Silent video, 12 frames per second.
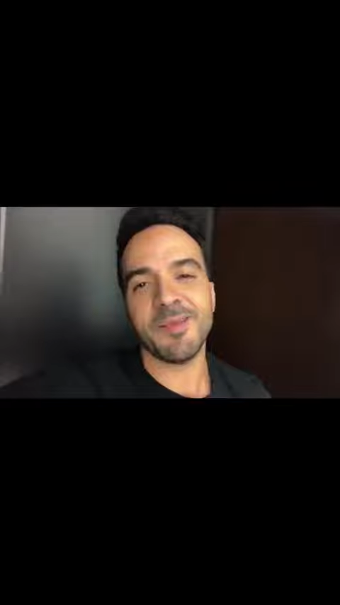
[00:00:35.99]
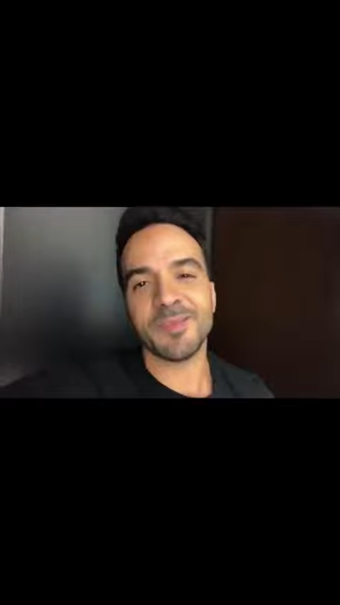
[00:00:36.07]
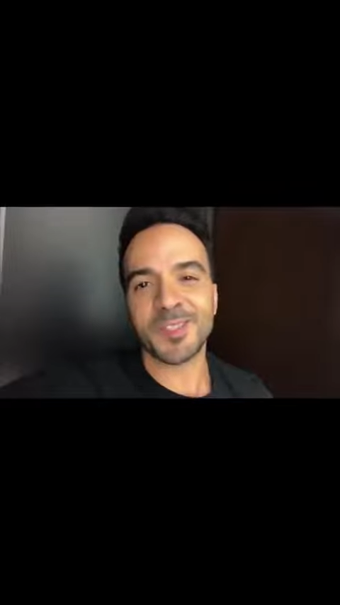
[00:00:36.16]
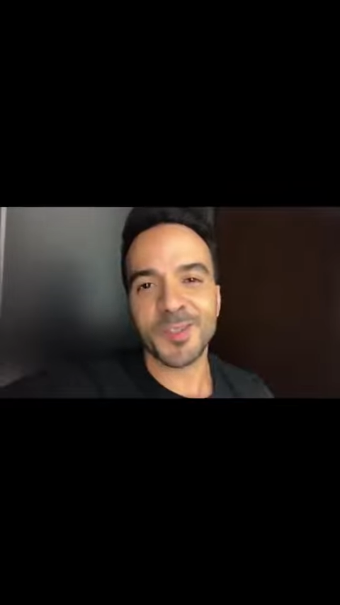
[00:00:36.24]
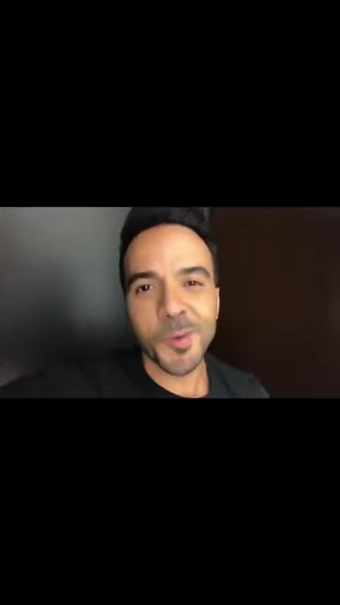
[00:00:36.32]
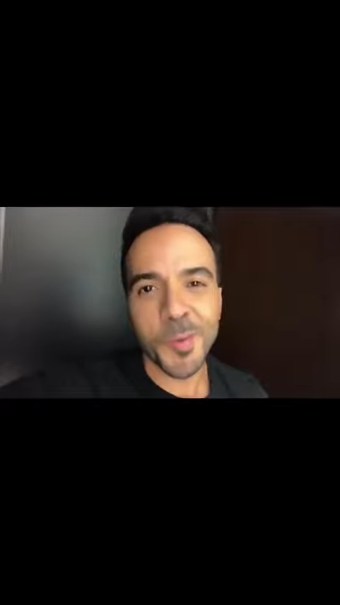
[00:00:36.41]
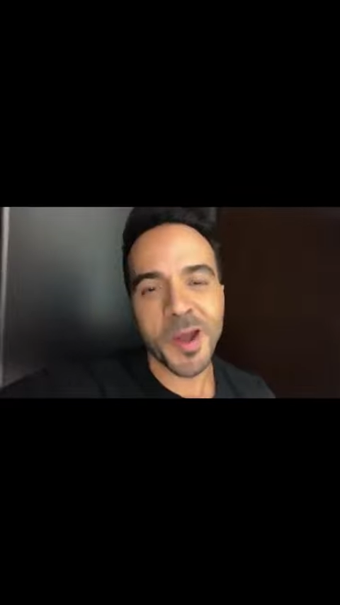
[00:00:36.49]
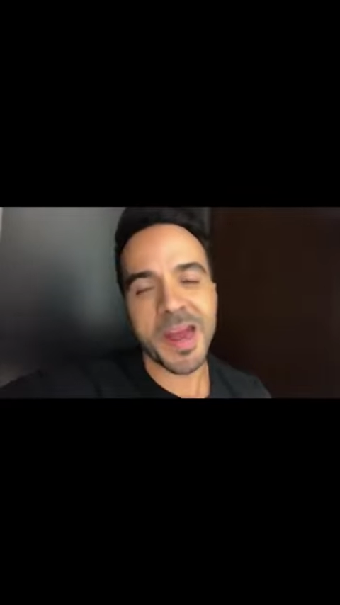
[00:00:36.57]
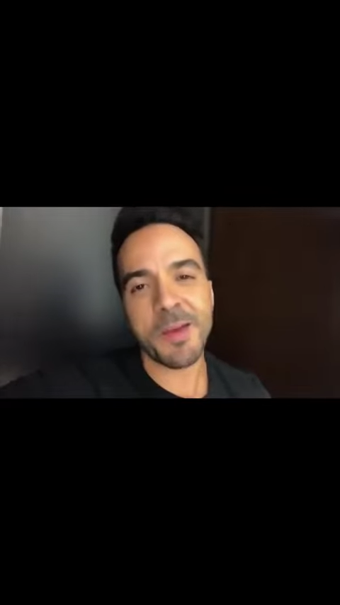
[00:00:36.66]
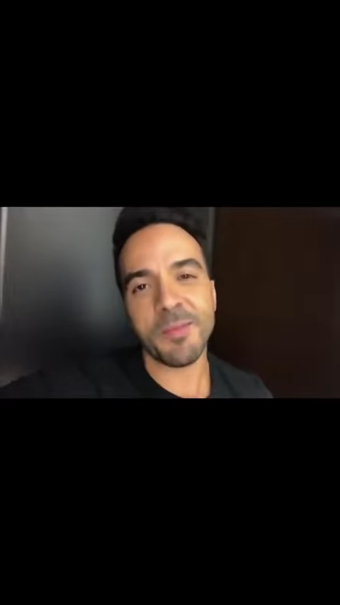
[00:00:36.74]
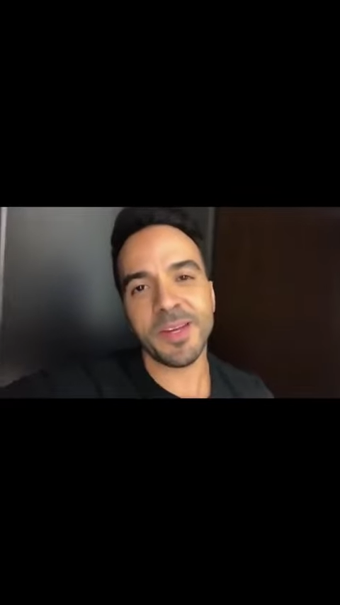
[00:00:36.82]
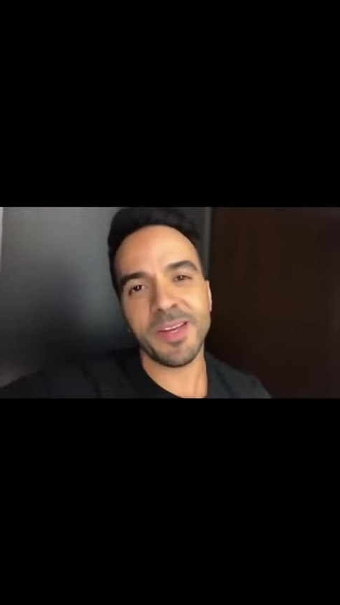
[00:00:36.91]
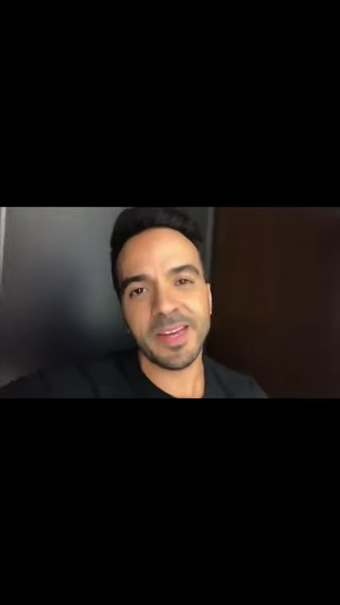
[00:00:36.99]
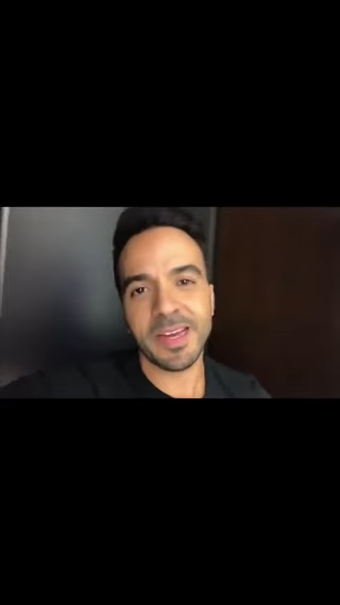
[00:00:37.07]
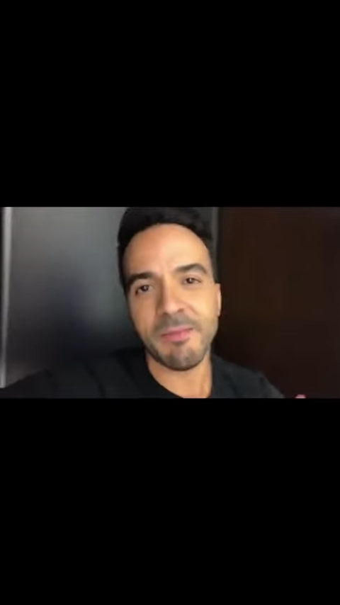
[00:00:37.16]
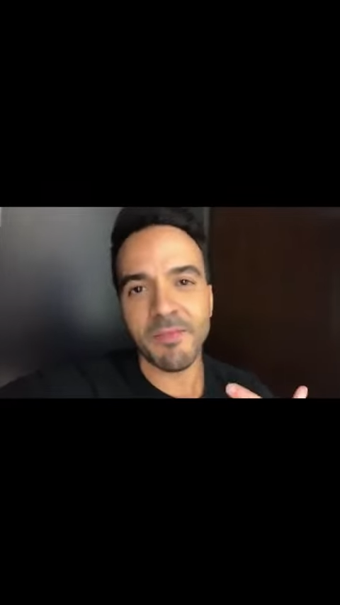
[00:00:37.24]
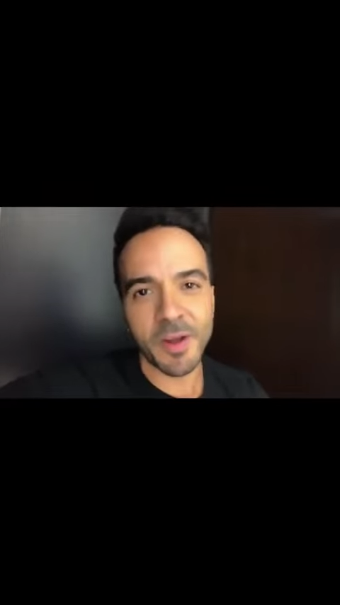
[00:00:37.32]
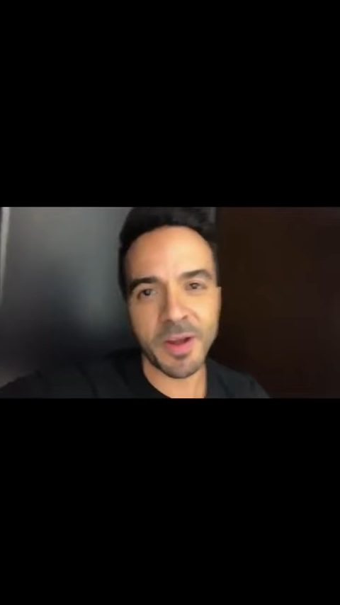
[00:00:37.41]
I'm super
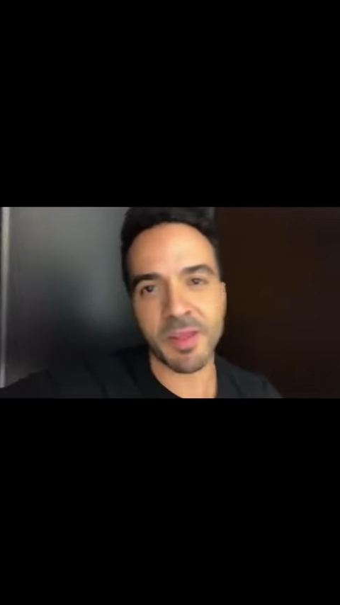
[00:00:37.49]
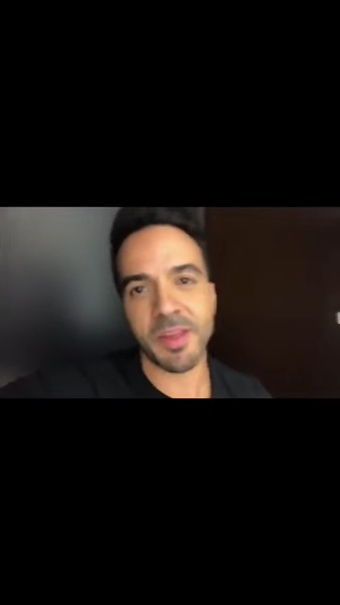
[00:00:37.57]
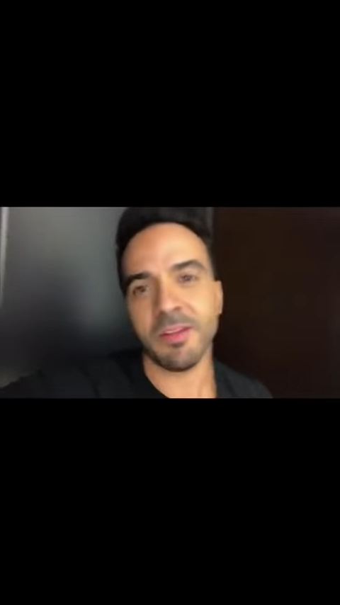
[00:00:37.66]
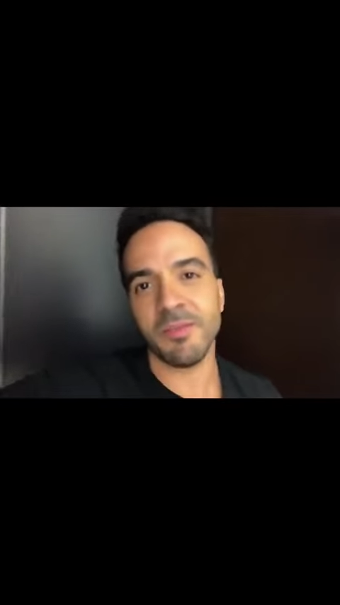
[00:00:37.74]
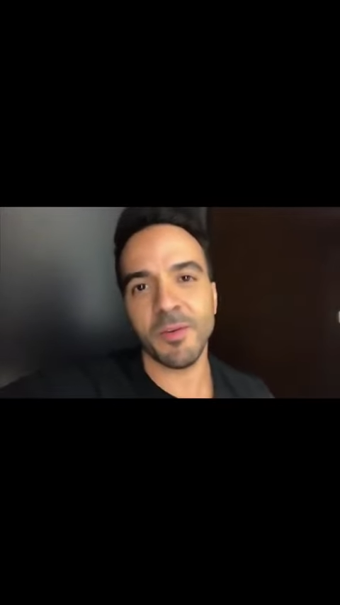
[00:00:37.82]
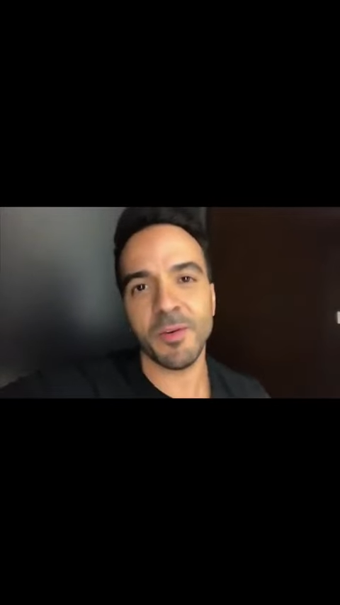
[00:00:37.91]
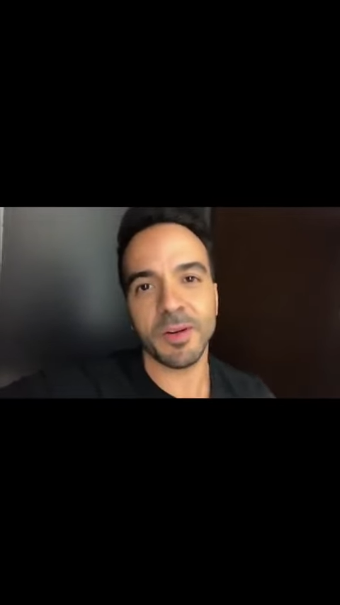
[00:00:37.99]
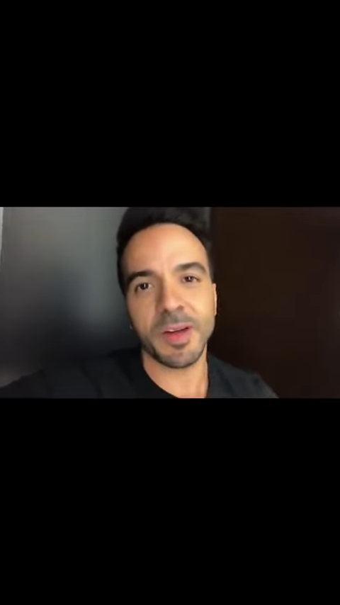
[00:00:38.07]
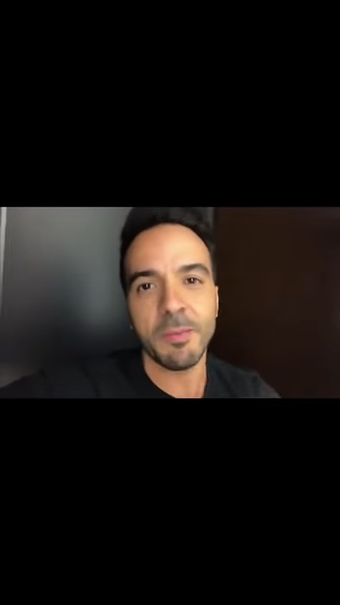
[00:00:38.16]
happy and I'm very thankful.